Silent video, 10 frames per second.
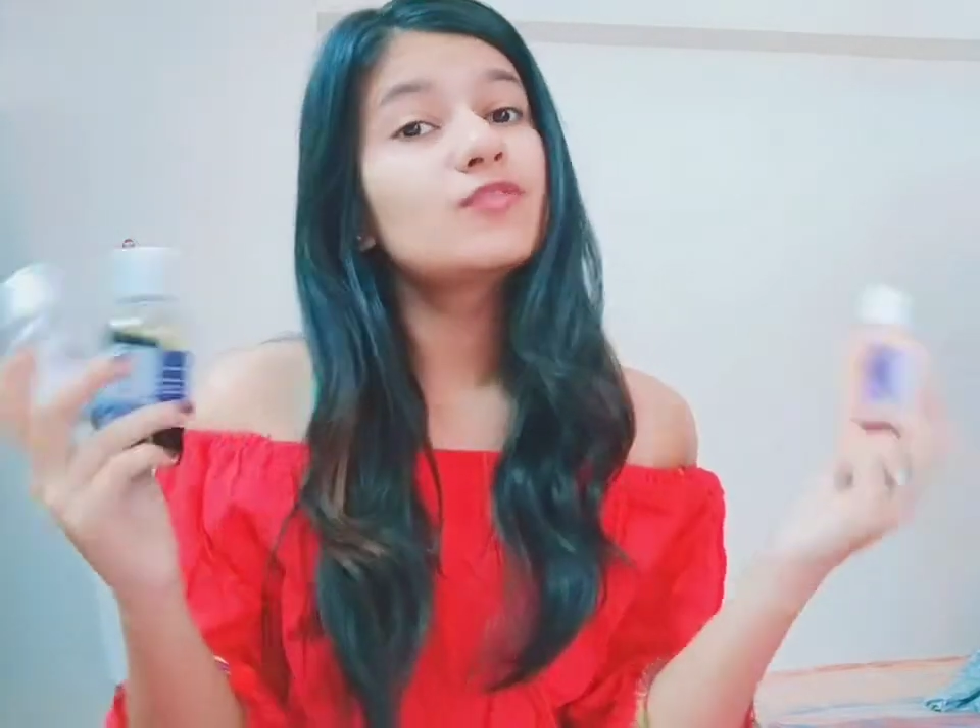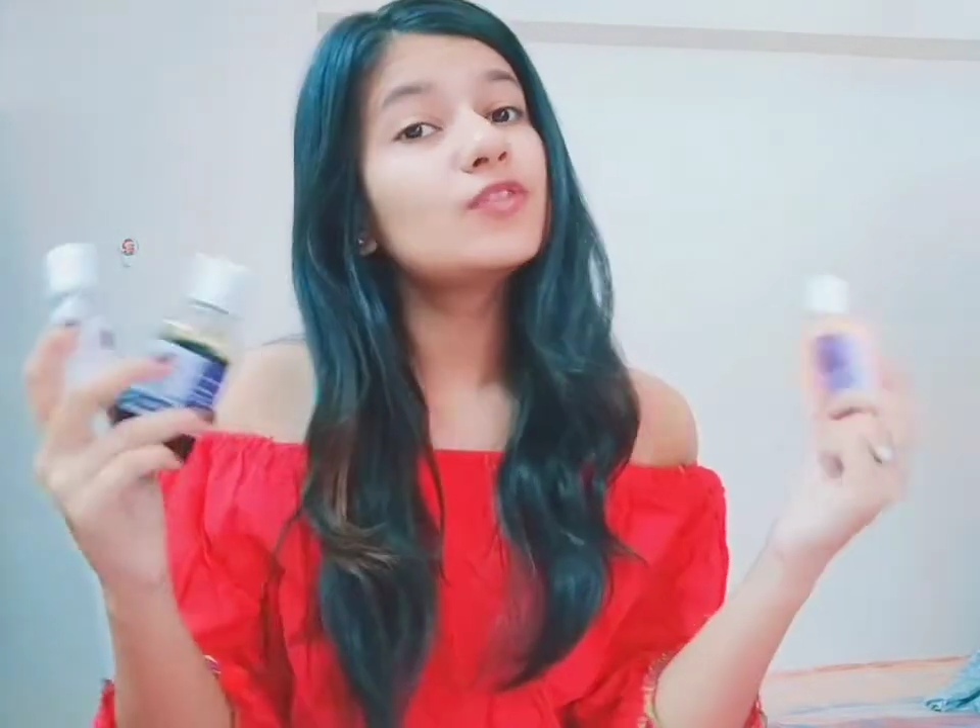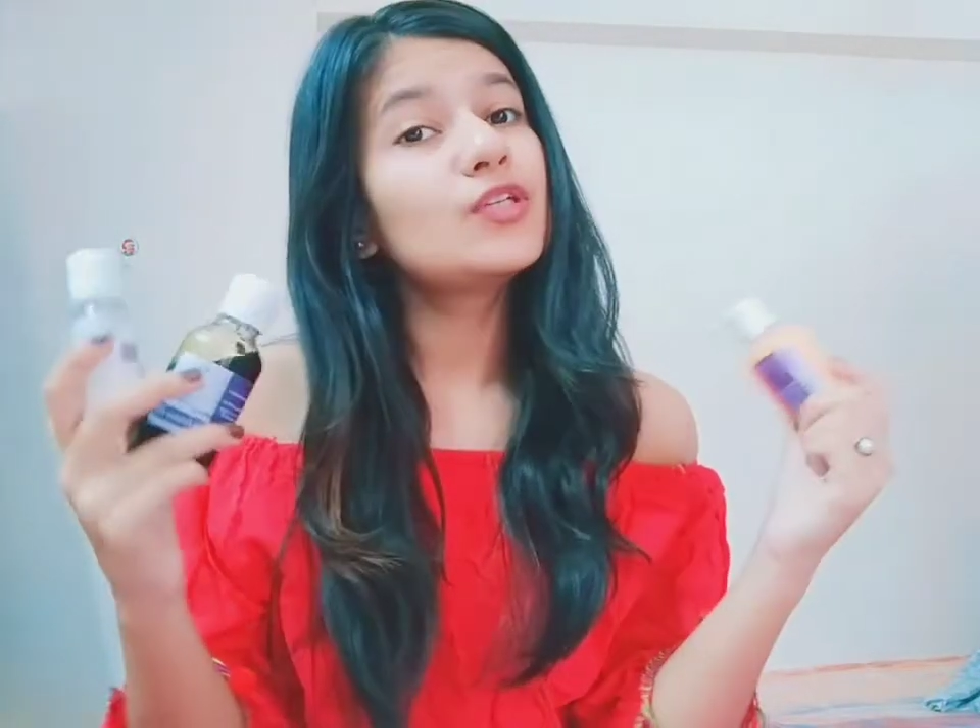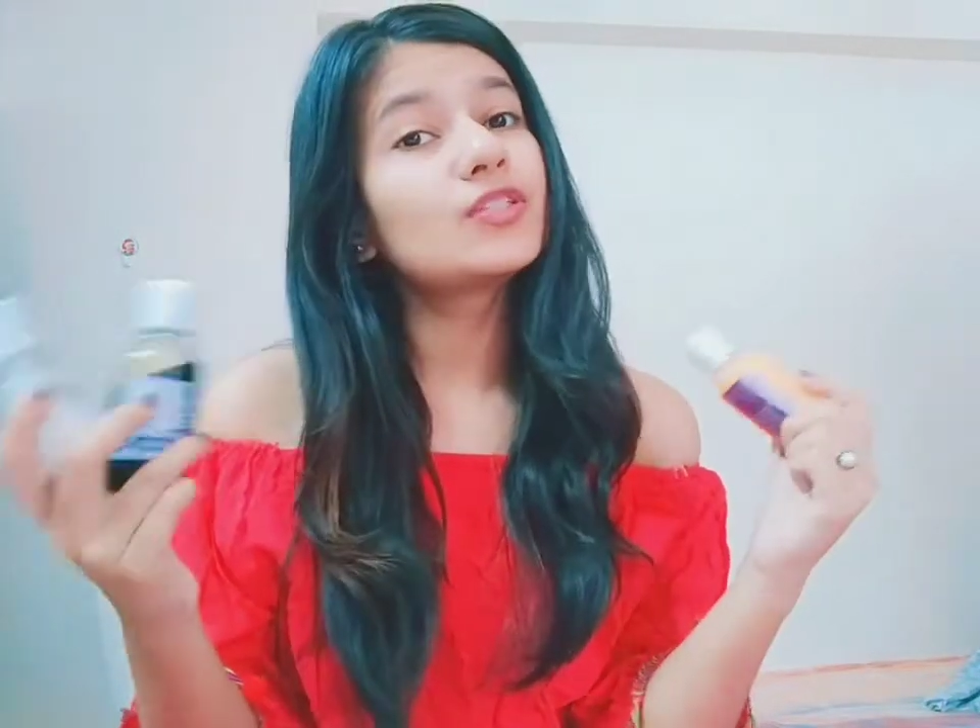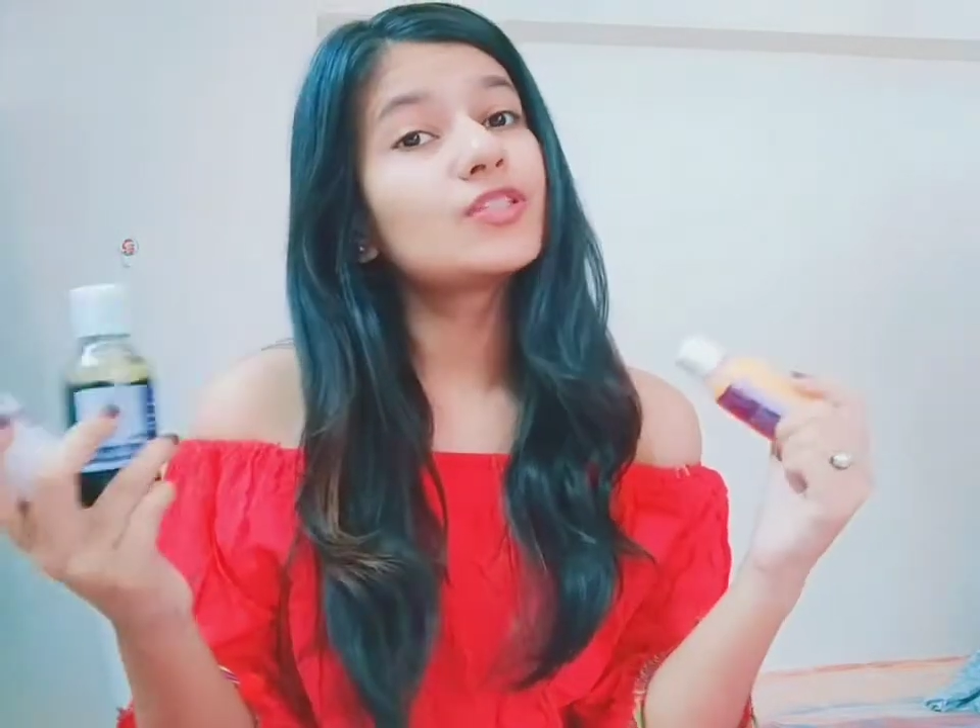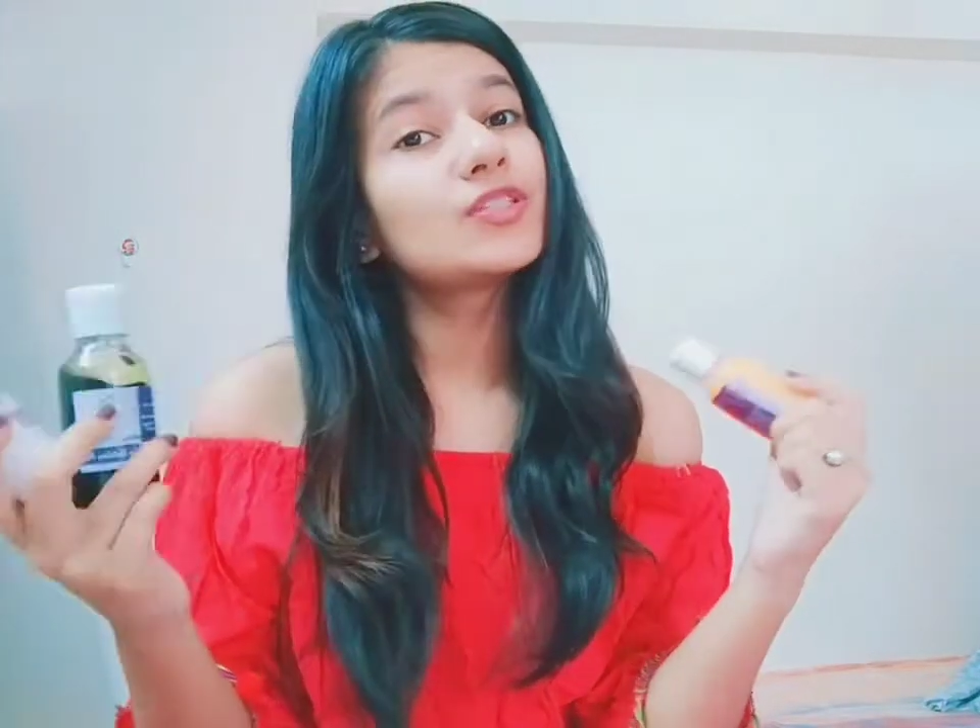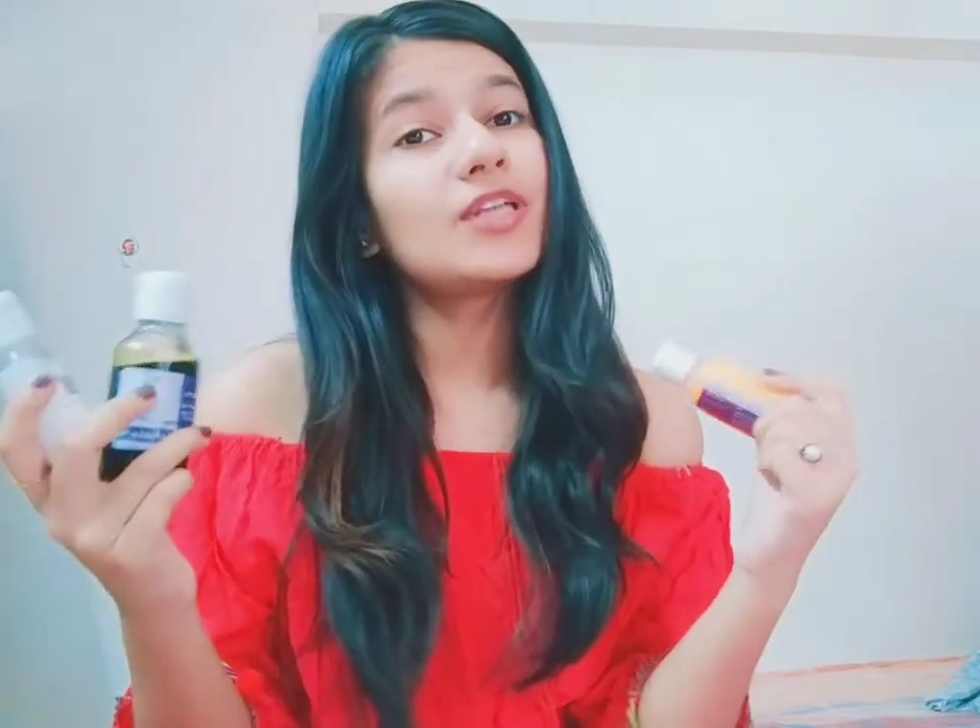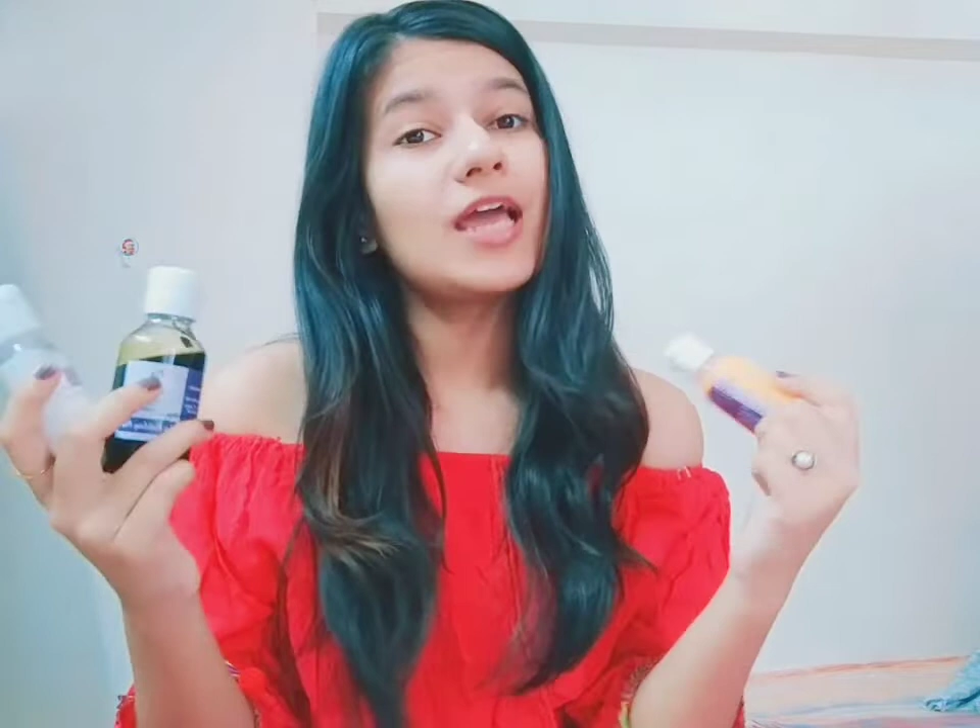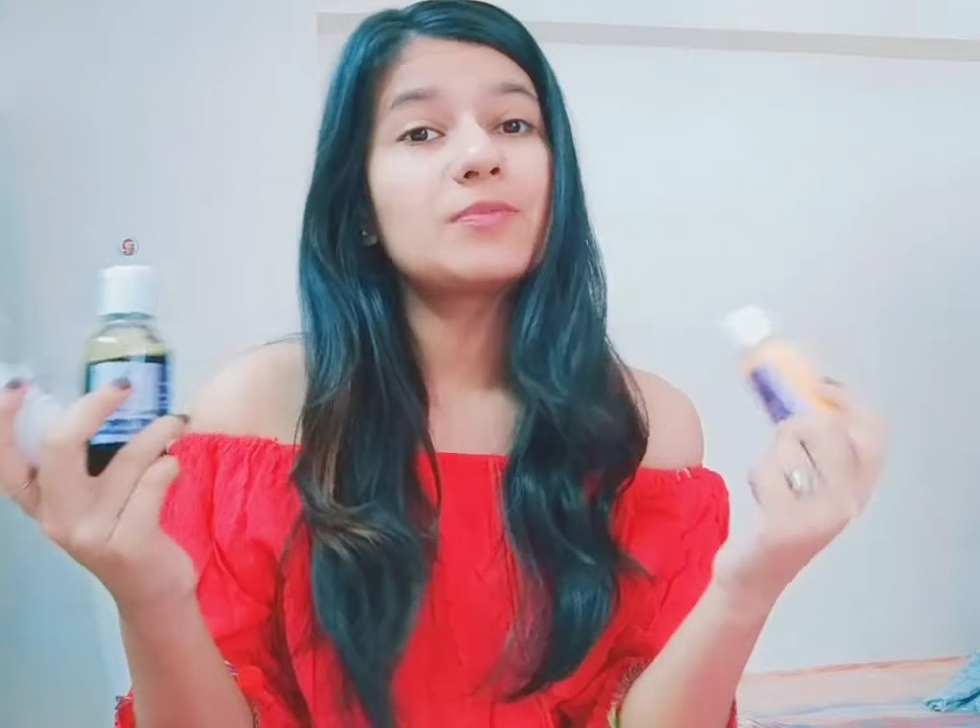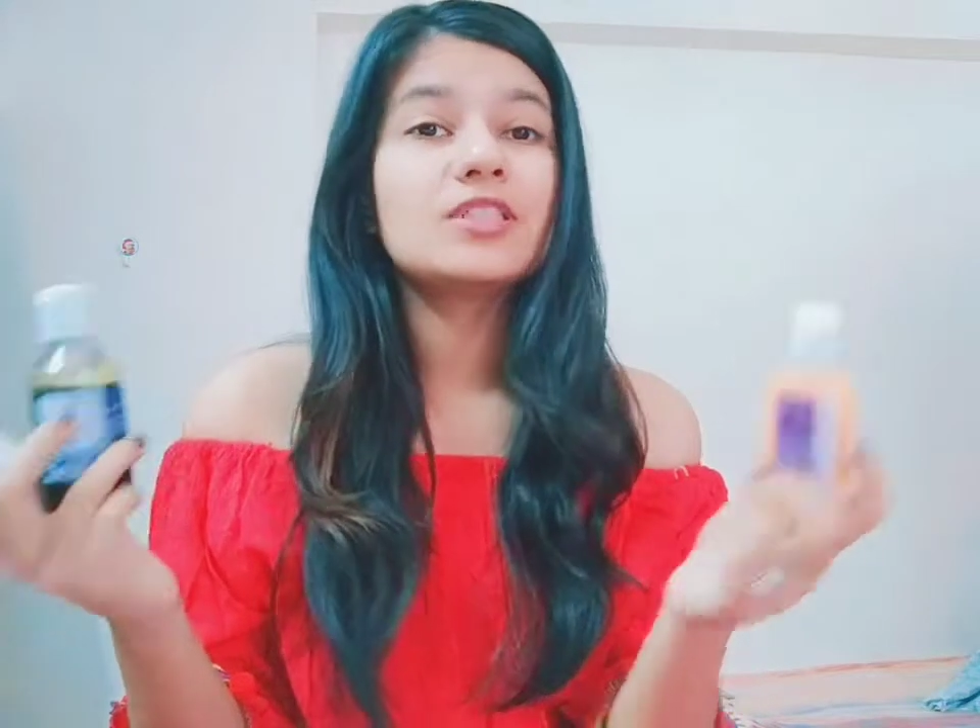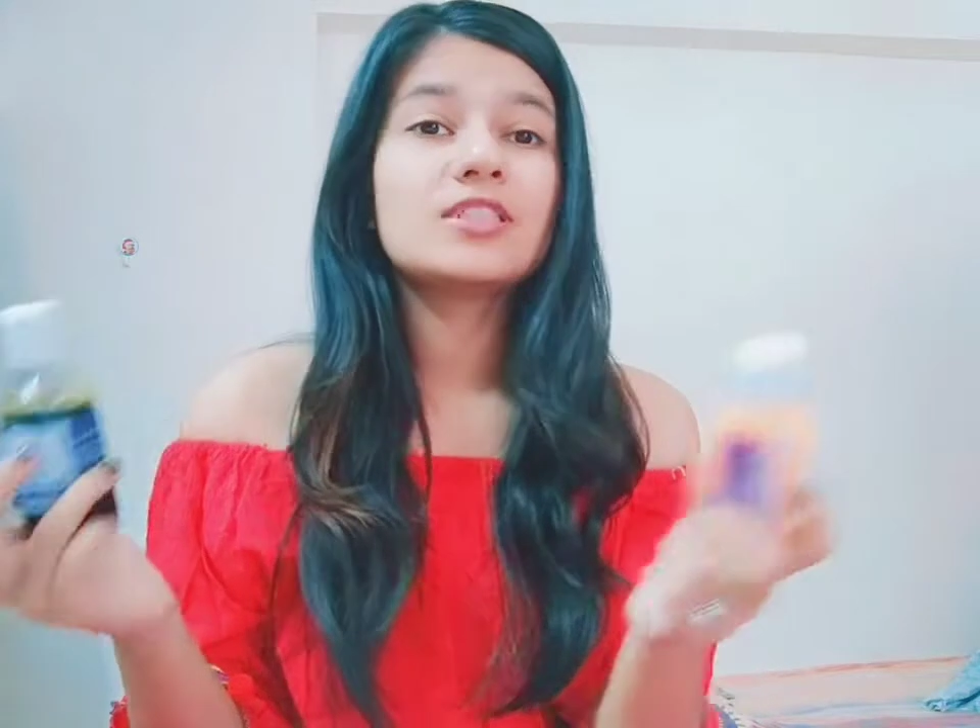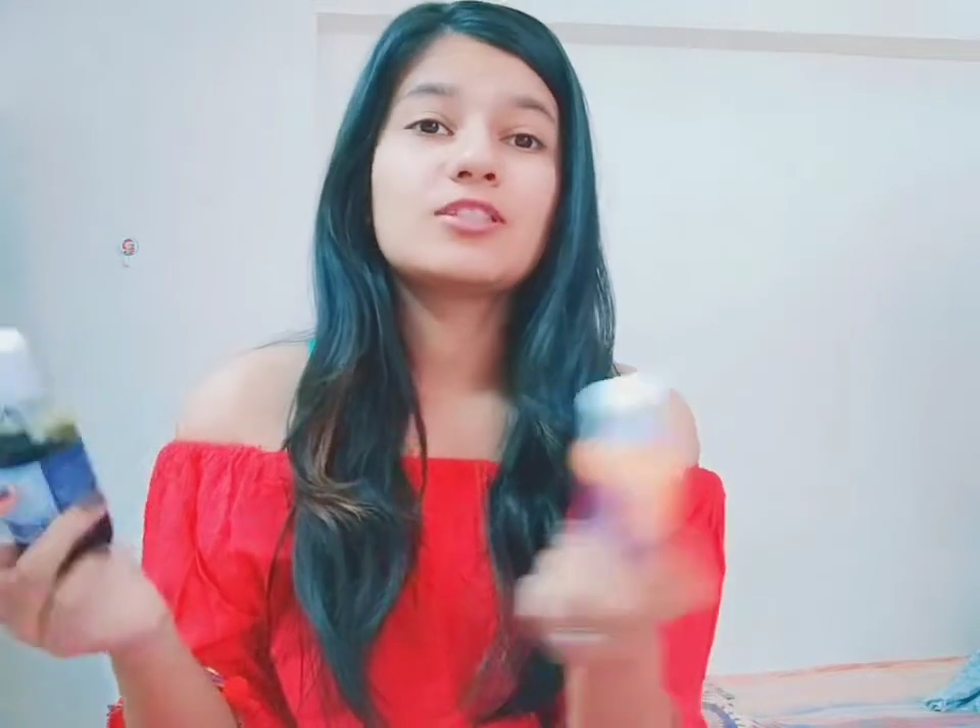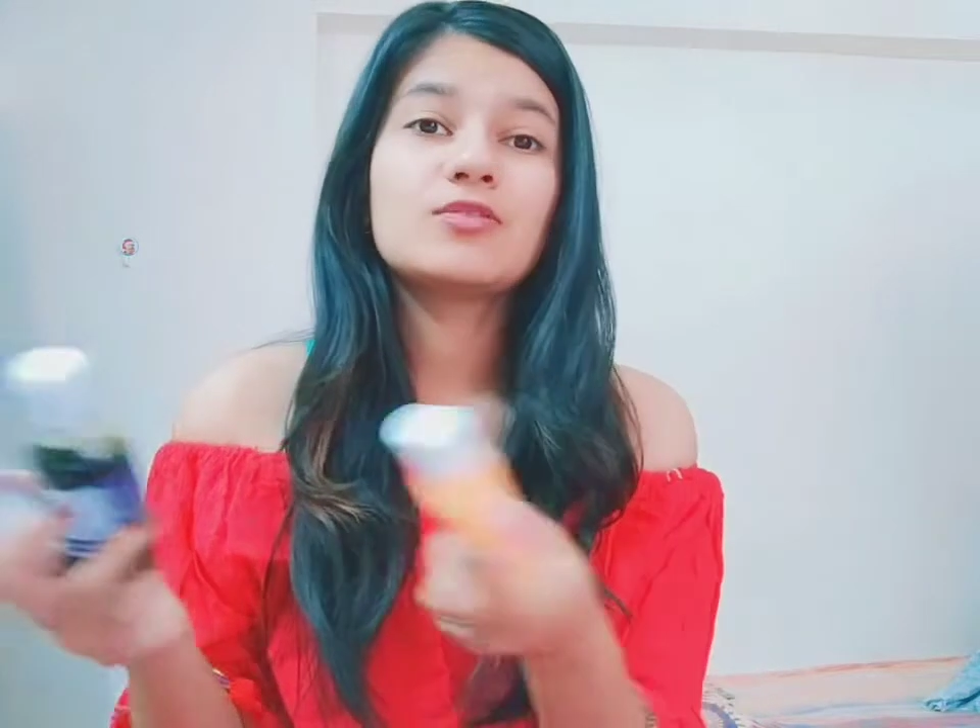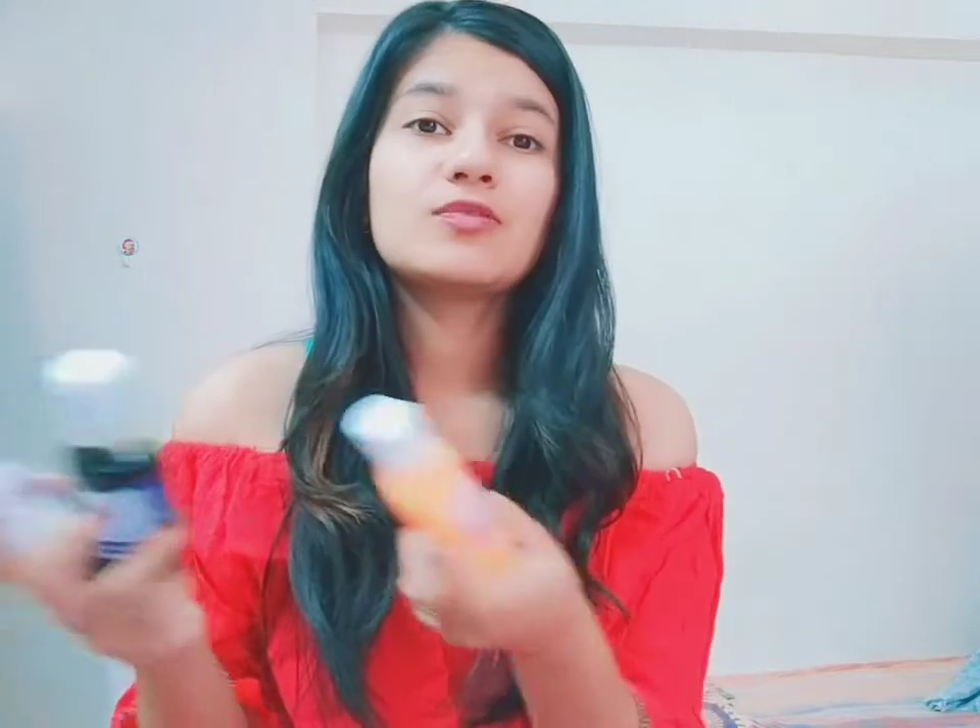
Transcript: video is in collaboration